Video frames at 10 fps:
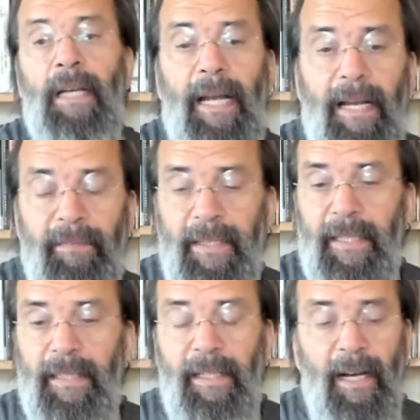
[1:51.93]
And
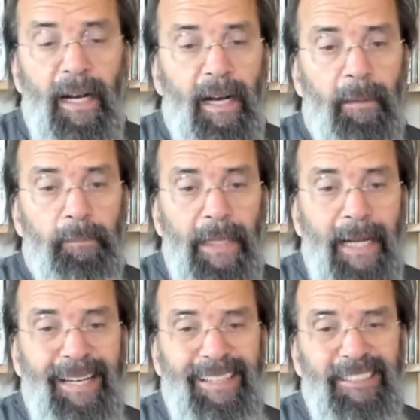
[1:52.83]
then
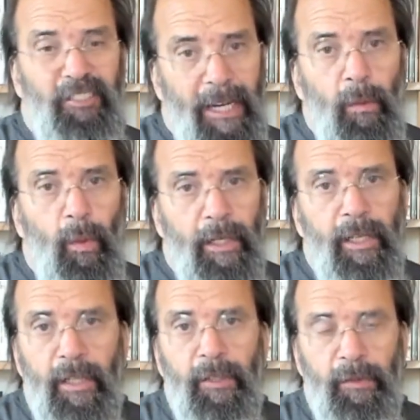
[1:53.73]
I got a
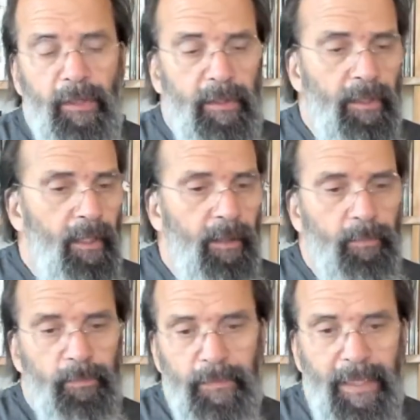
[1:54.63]
J100
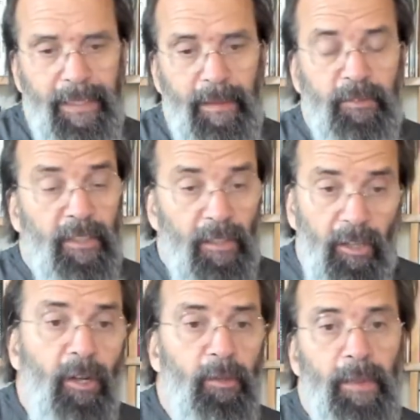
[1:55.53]
that Gibson
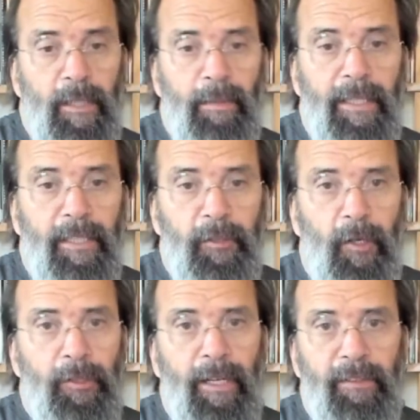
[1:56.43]
loaned me to make
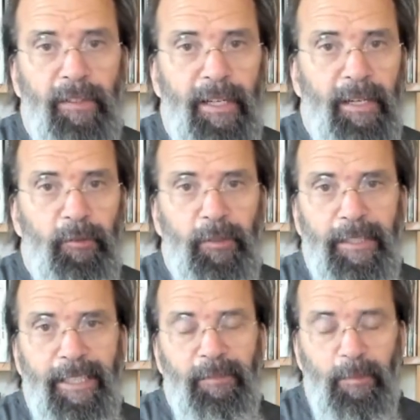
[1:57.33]
Guitar Town, and I never
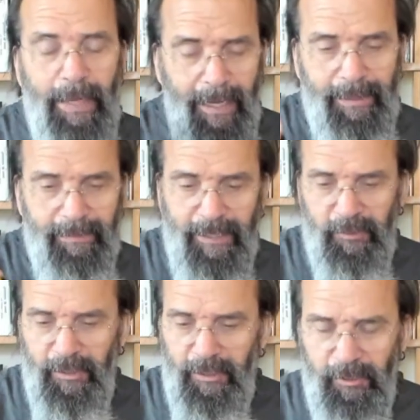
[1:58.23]
did give it back. And
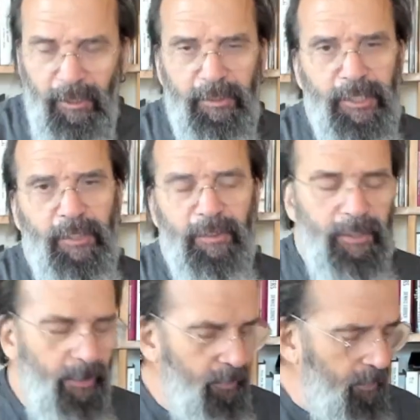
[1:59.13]
that's the guitar that's on the
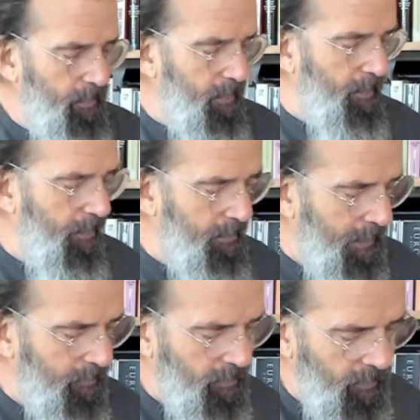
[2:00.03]
cover of Guitar Town.